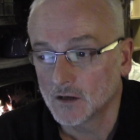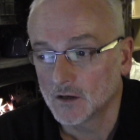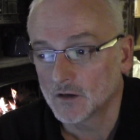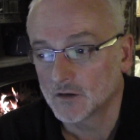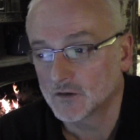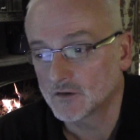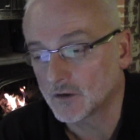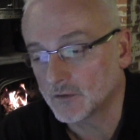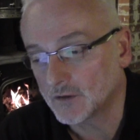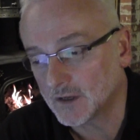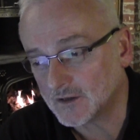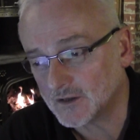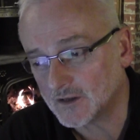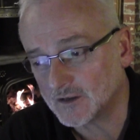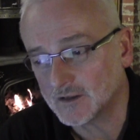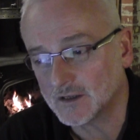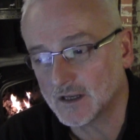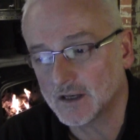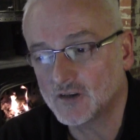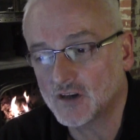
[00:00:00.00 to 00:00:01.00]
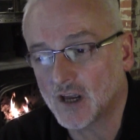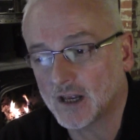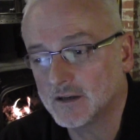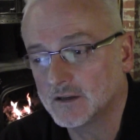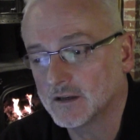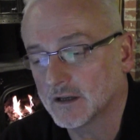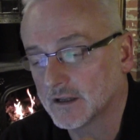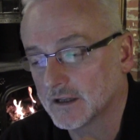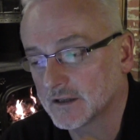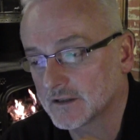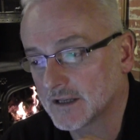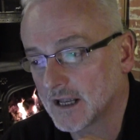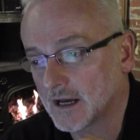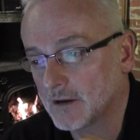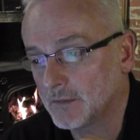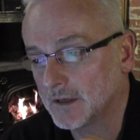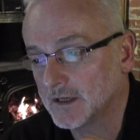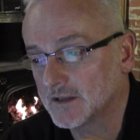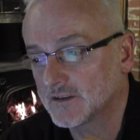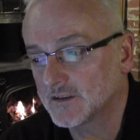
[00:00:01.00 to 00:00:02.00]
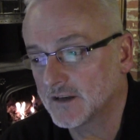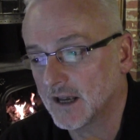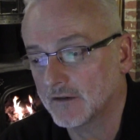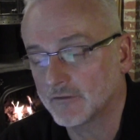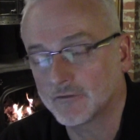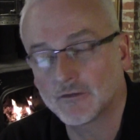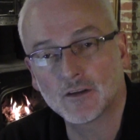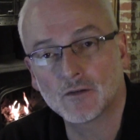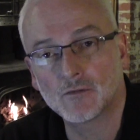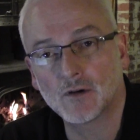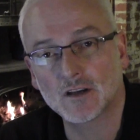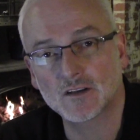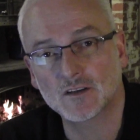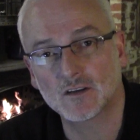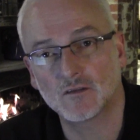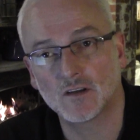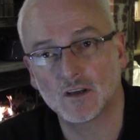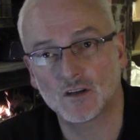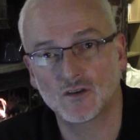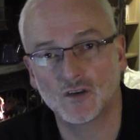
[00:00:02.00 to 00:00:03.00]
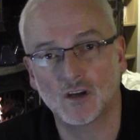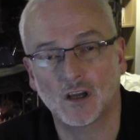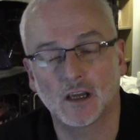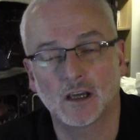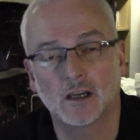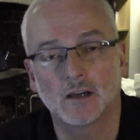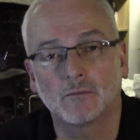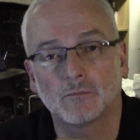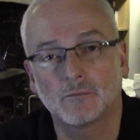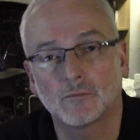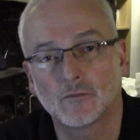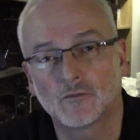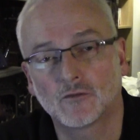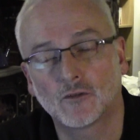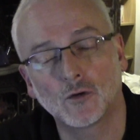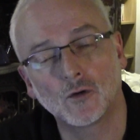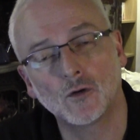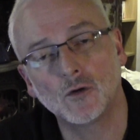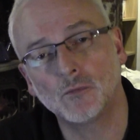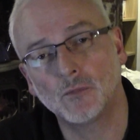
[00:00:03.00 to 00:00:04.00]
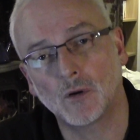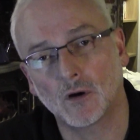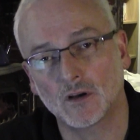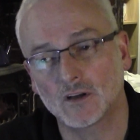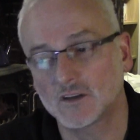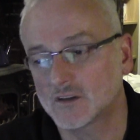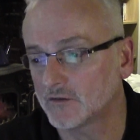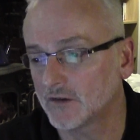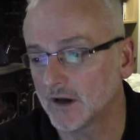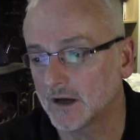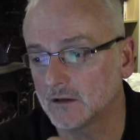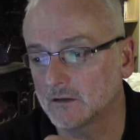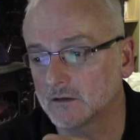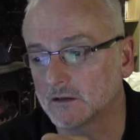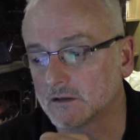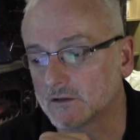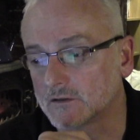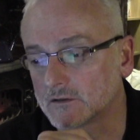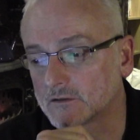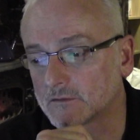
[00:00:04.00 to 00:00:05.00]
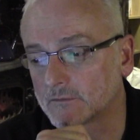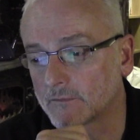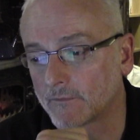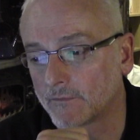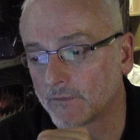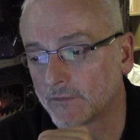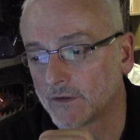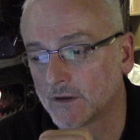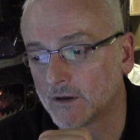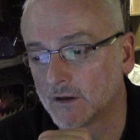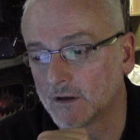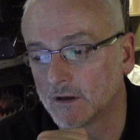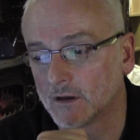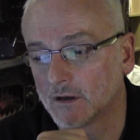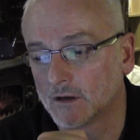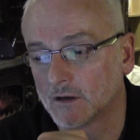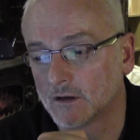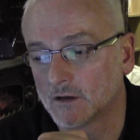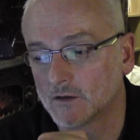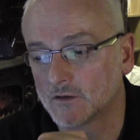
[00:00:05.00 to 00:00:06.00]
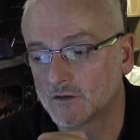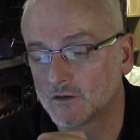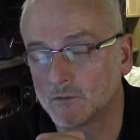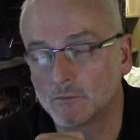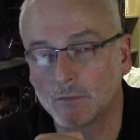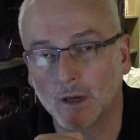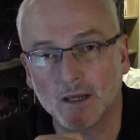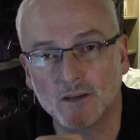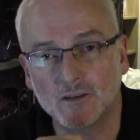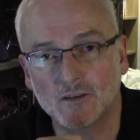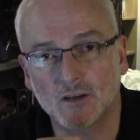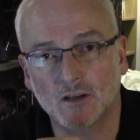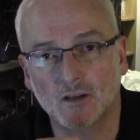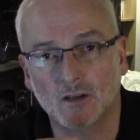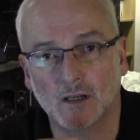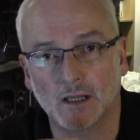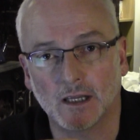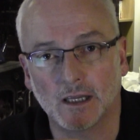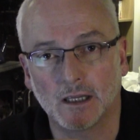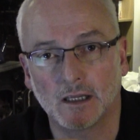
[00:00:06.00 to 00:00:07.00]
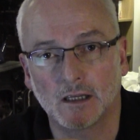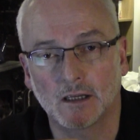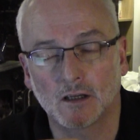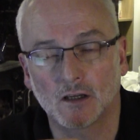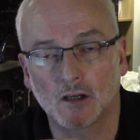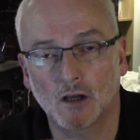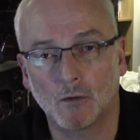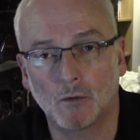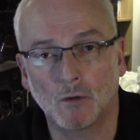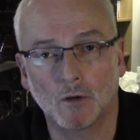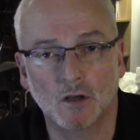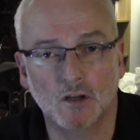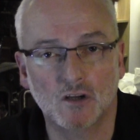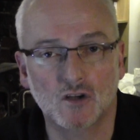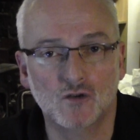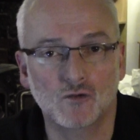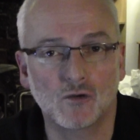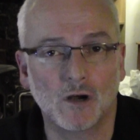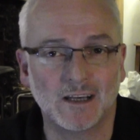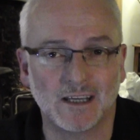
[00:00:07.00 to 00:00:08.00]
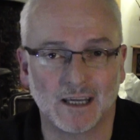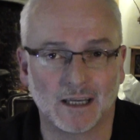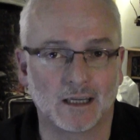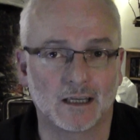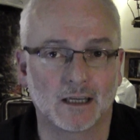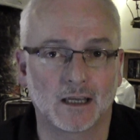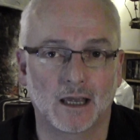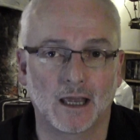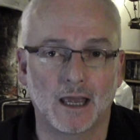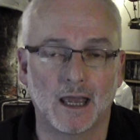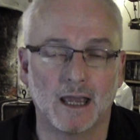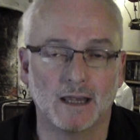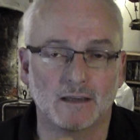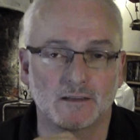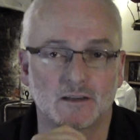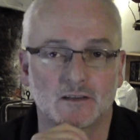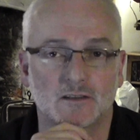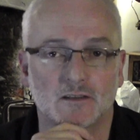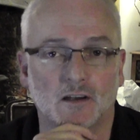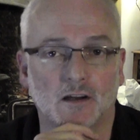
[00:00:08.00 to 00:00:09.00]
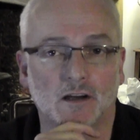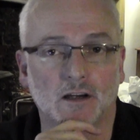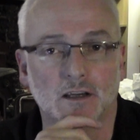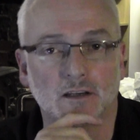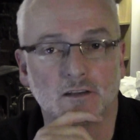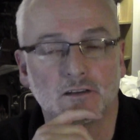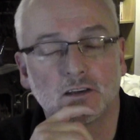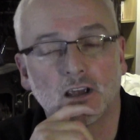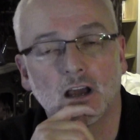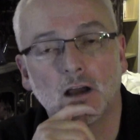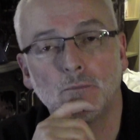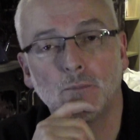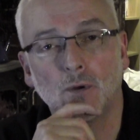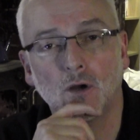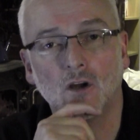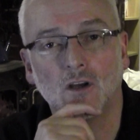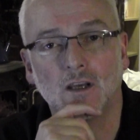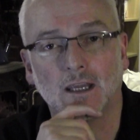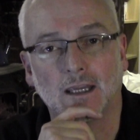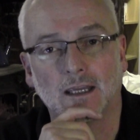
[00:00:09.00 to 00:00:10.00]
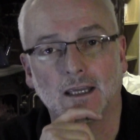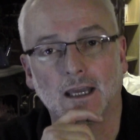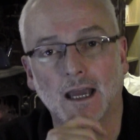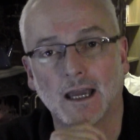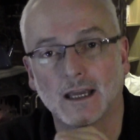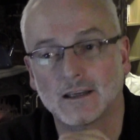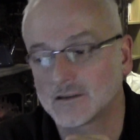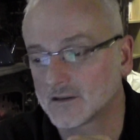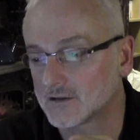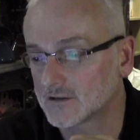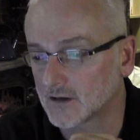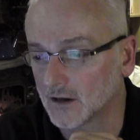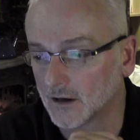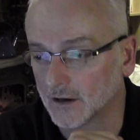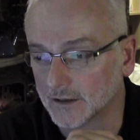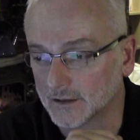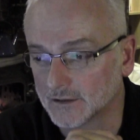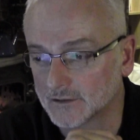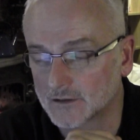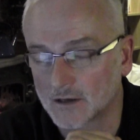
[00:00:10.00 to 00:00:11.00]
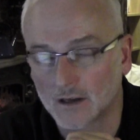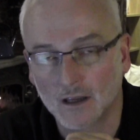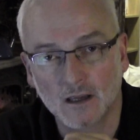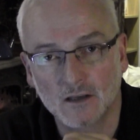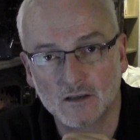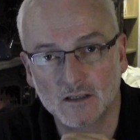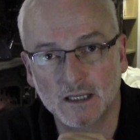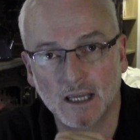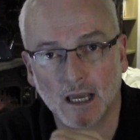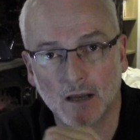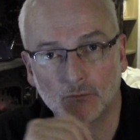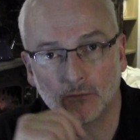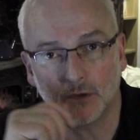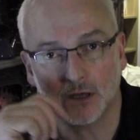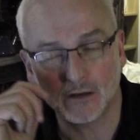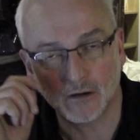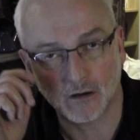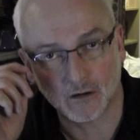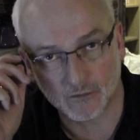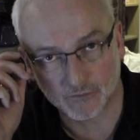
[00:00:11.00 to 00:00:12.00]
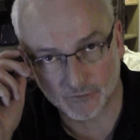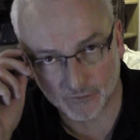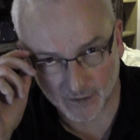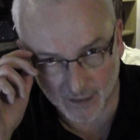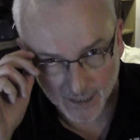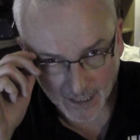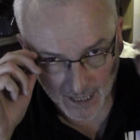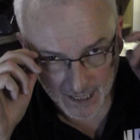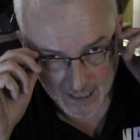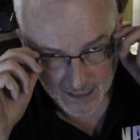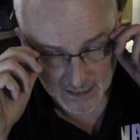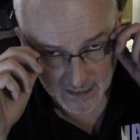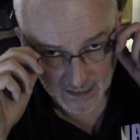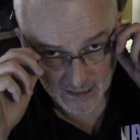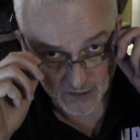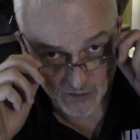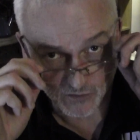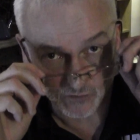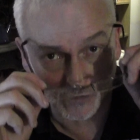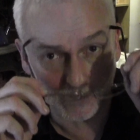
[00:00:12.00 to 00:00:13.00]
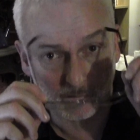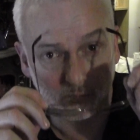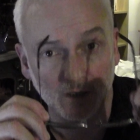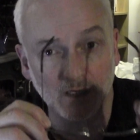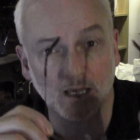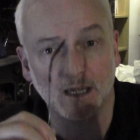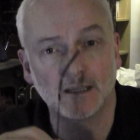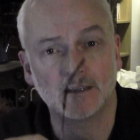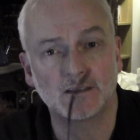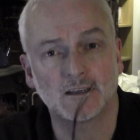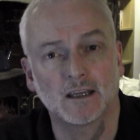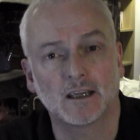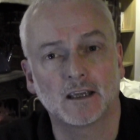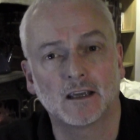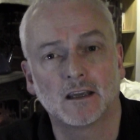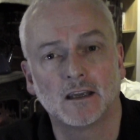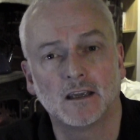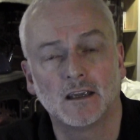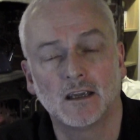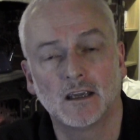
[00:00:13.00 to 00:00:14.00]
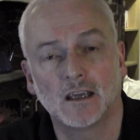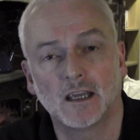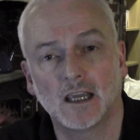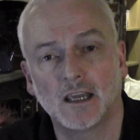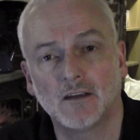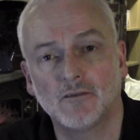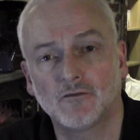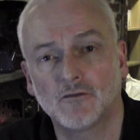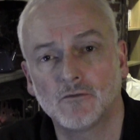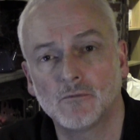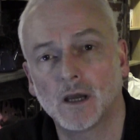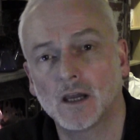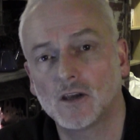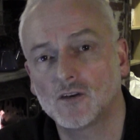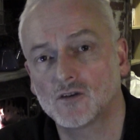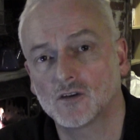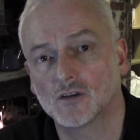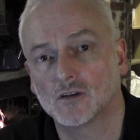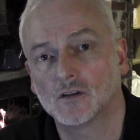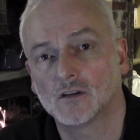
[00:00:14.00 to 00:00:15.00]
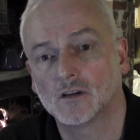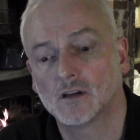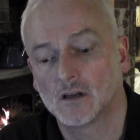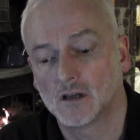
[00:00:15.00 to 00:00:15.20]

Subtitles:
So this is an agenda that's now been set for the rest of this year for all bodies of elders to basically go on a shredding exercise, a burning exercise, to get rid of any incriminating information